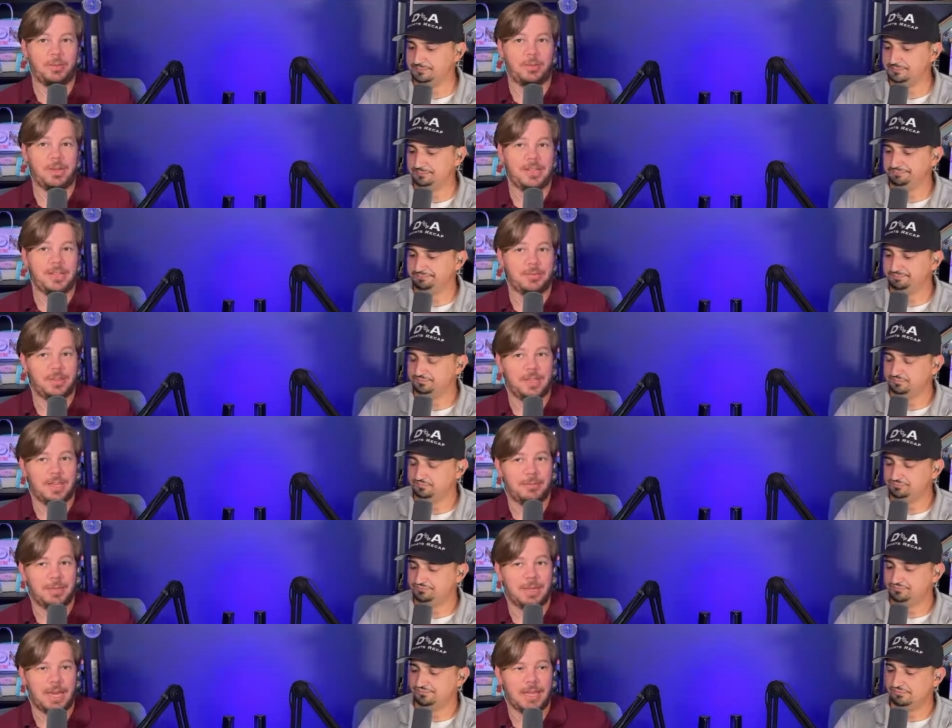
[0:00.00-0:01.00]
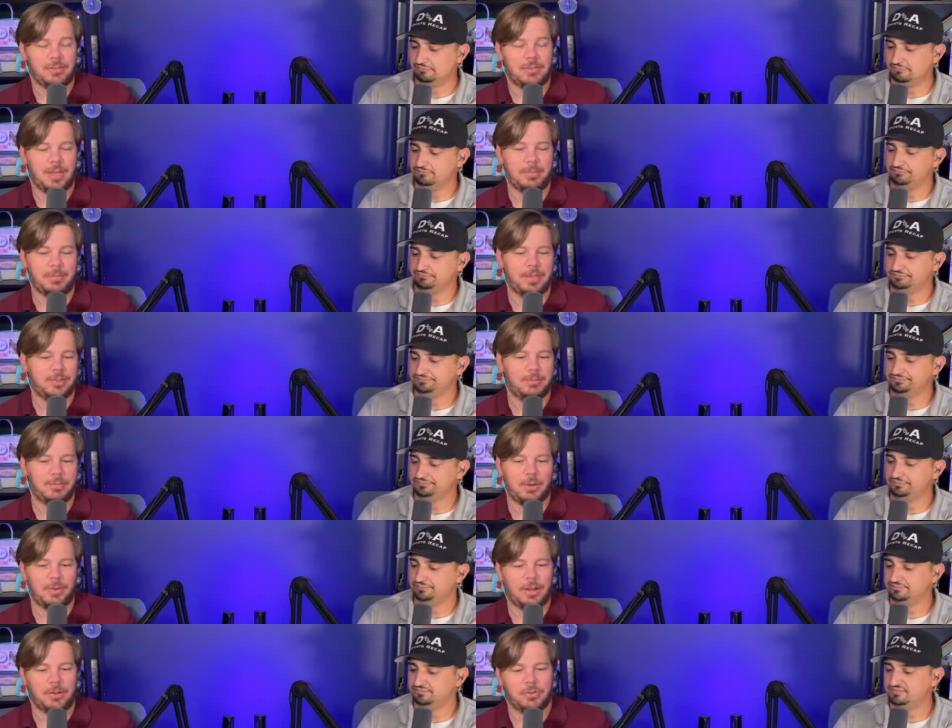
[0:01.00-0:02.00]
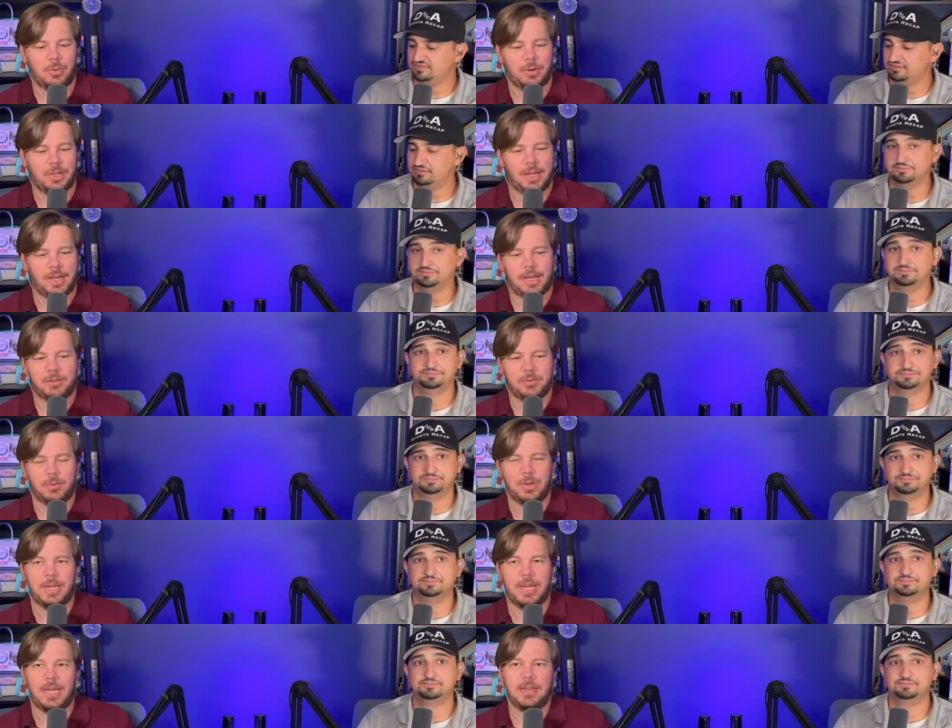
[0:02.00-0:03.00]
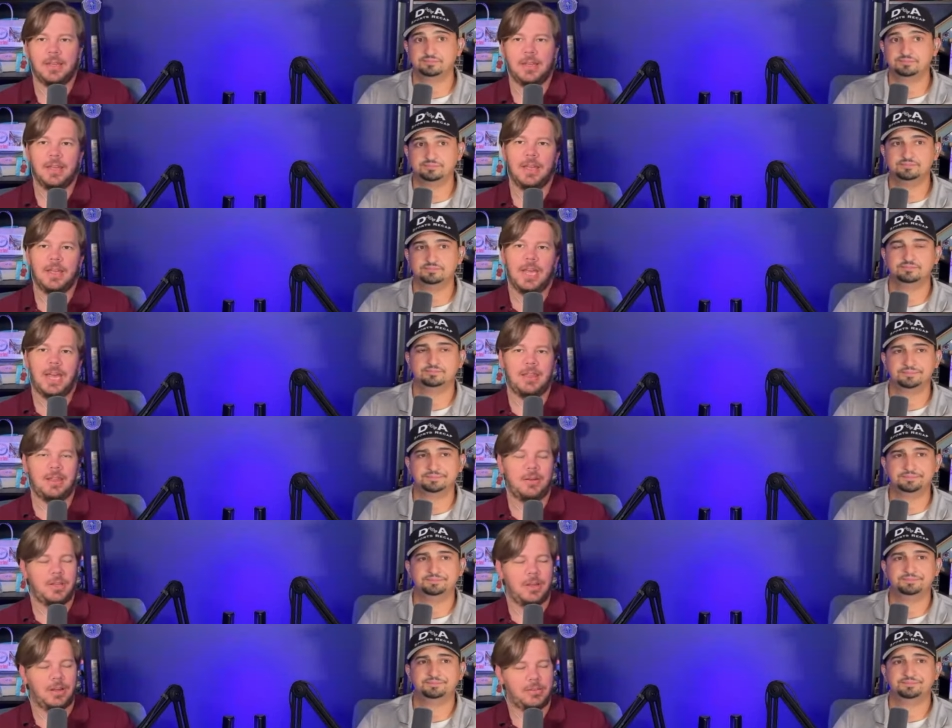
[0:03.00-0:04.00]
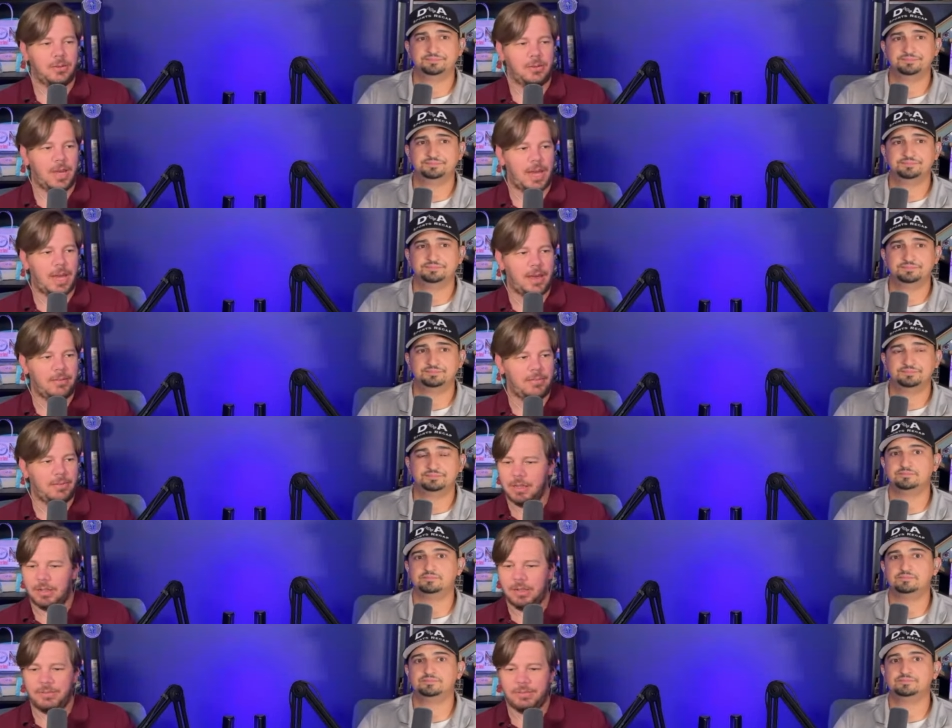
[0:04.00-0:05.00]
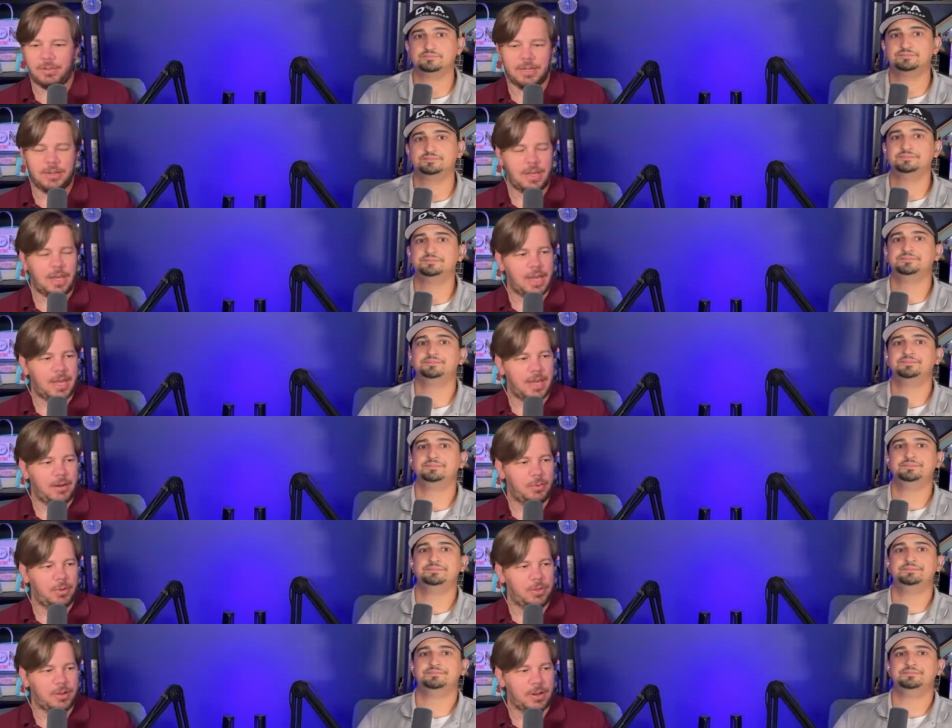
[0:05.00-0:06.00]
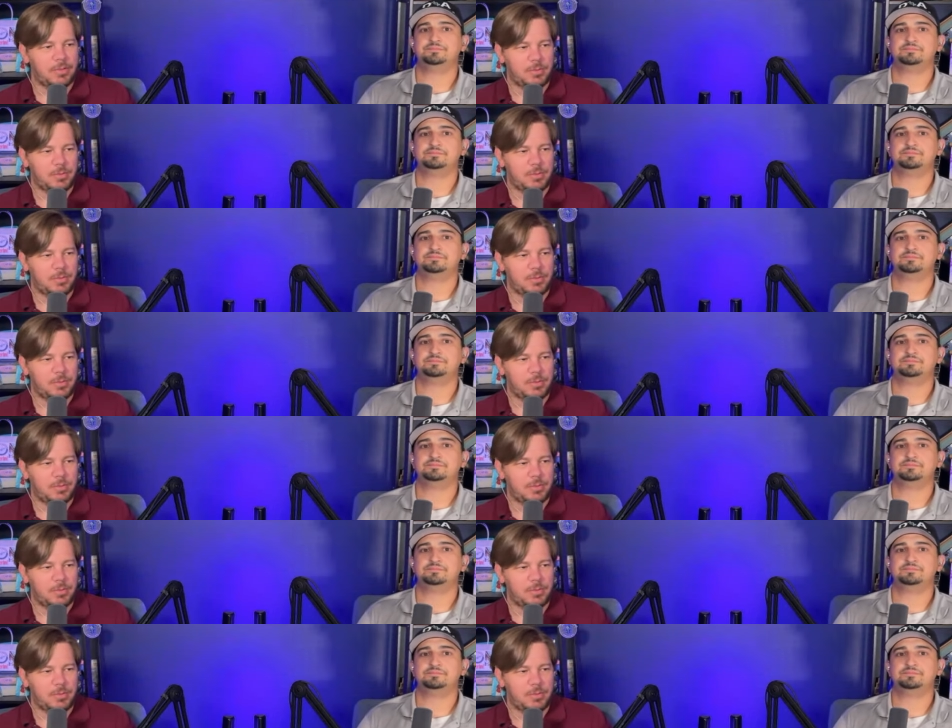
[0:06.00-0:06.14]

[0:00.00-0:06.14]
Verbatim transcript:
Speaker 1: three teams in the NBA, so that pick's going to be around 29, 28. And then we also have Cleveland. And with Donovan